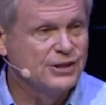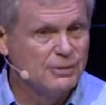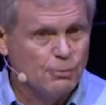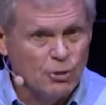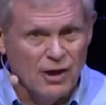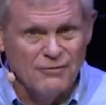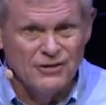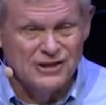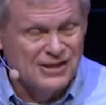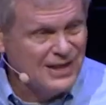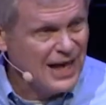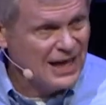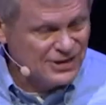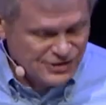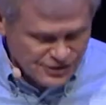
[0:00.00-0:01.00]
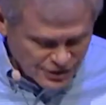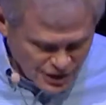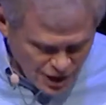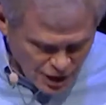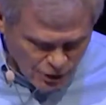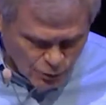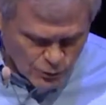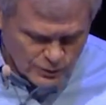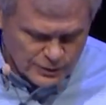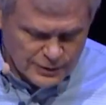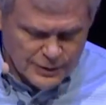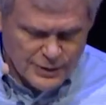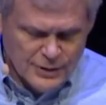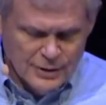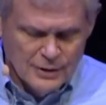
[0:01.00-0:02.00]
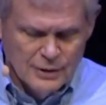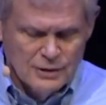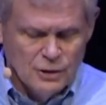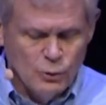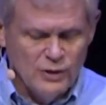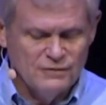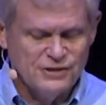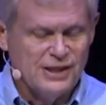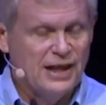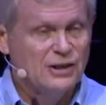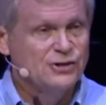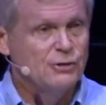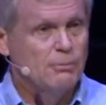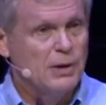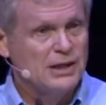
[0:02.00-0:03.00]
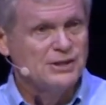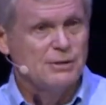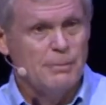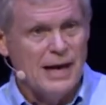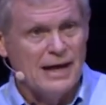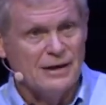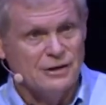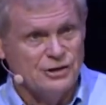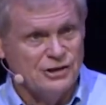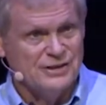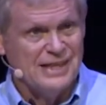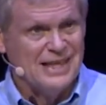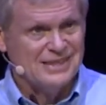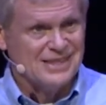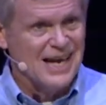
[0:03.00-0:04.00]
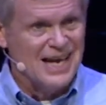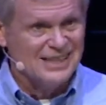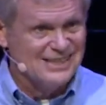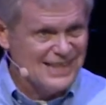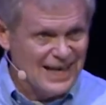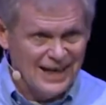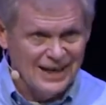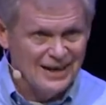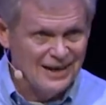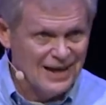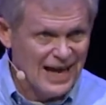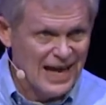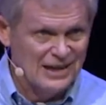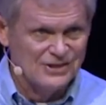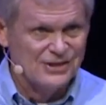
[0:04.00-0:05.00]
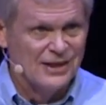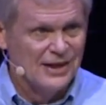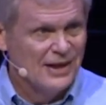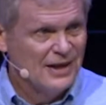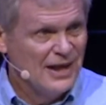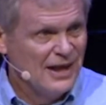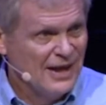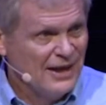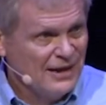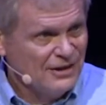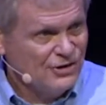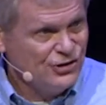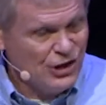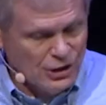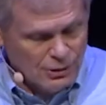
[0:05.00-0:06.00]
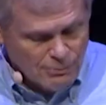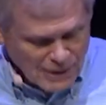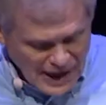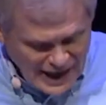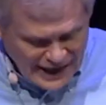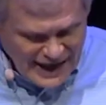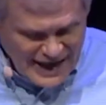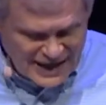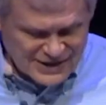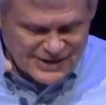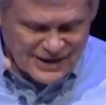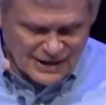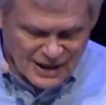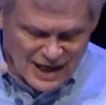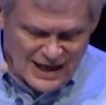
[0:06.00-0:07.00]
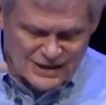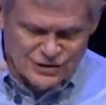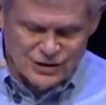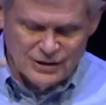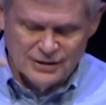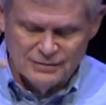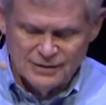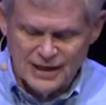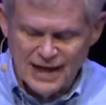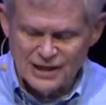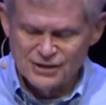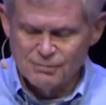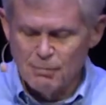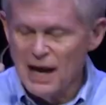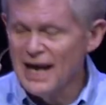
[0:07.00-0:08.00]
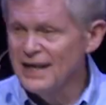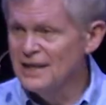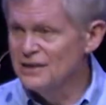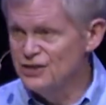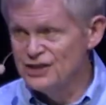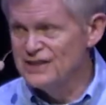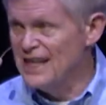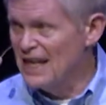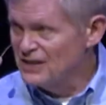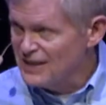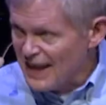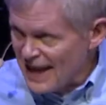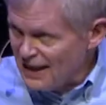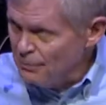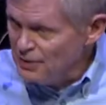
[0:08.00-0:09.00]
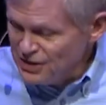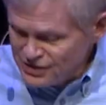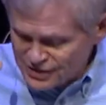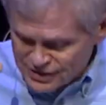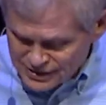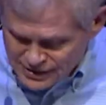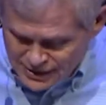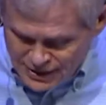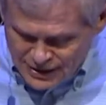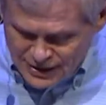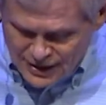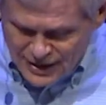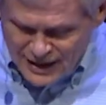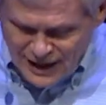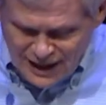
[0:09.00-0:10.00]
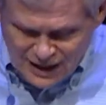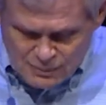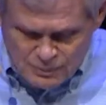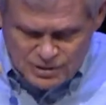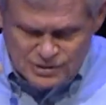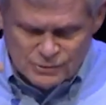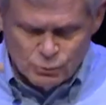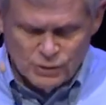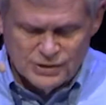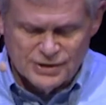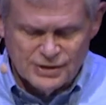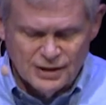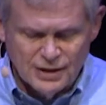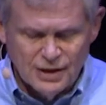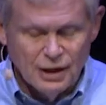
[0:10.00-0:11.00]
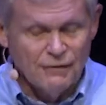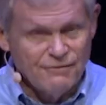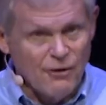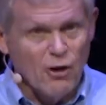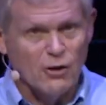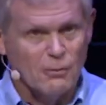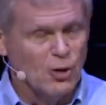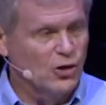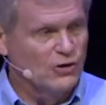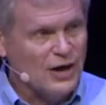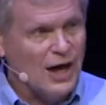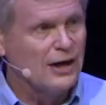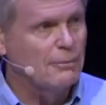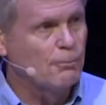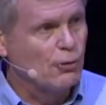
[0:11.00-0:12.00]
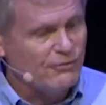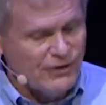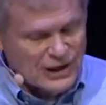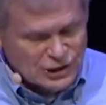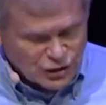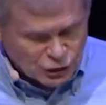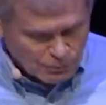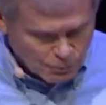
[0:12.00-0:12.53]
the prophet's task to go. No ifs, ands, or buts about it. Just ask Isaiah, ask Jeremiah, ask Elijah, ask Micah, just ask Amos. Amos was a farmer, not a professional